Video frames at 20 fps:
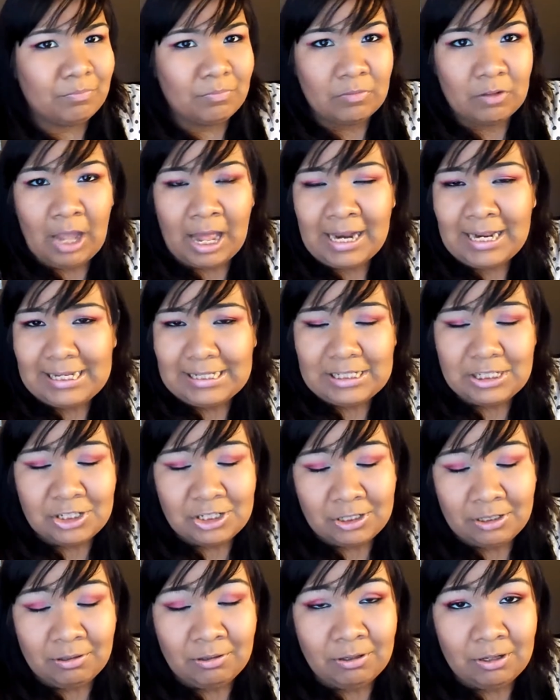at least
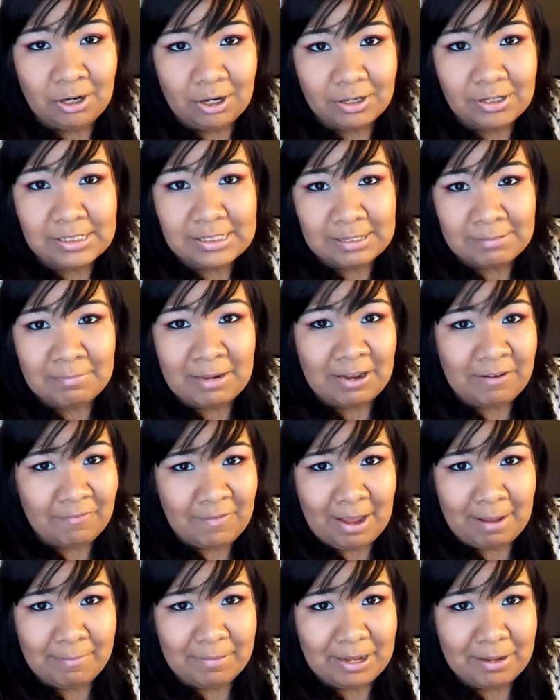girls in my
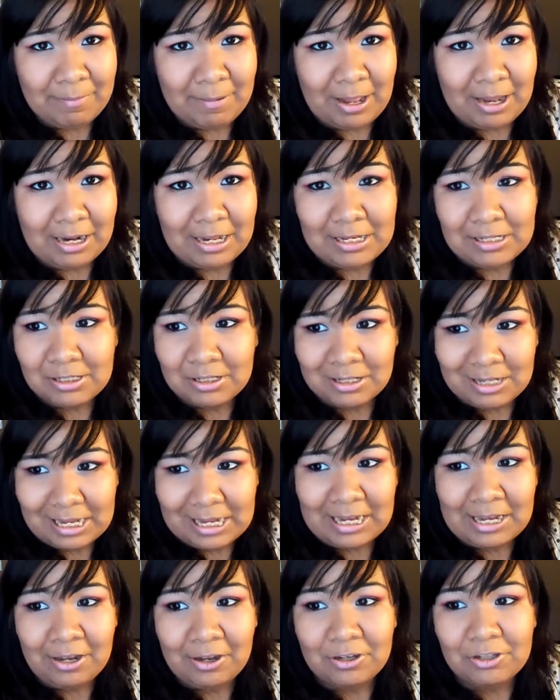family, about it so they
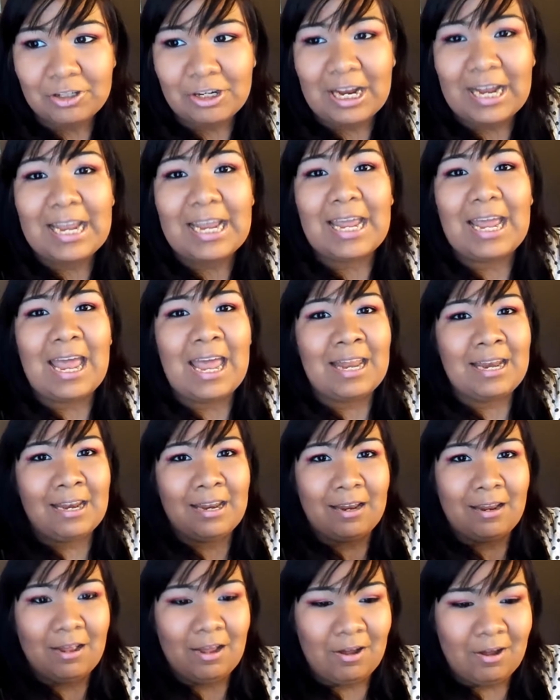can go try it and
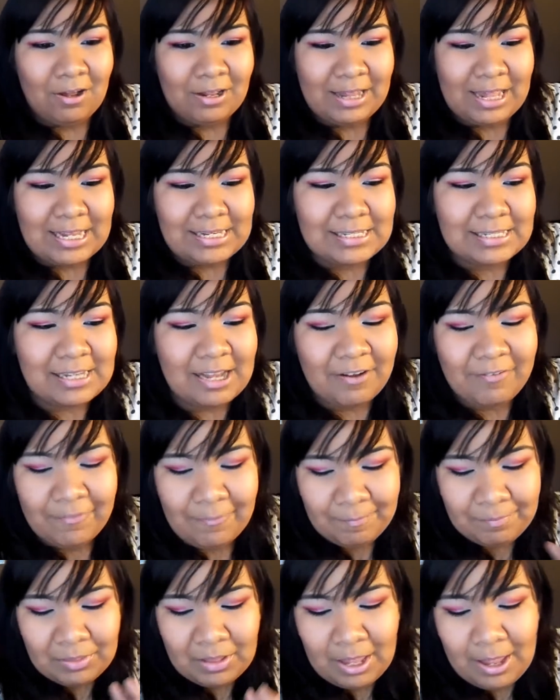all that stuff.
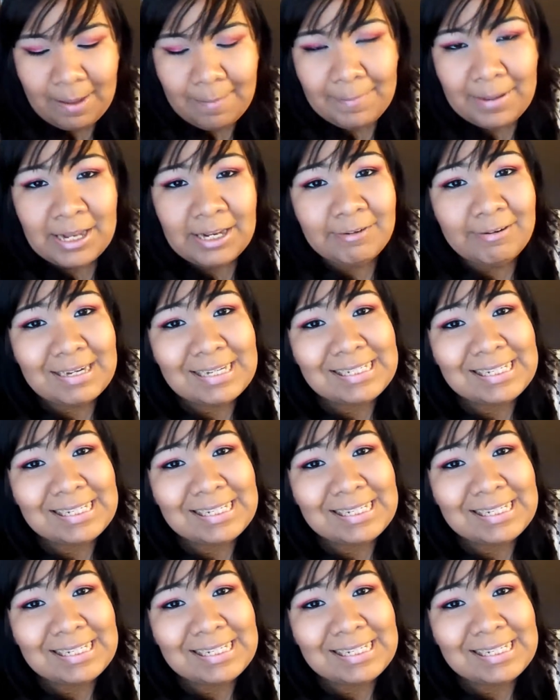But anyways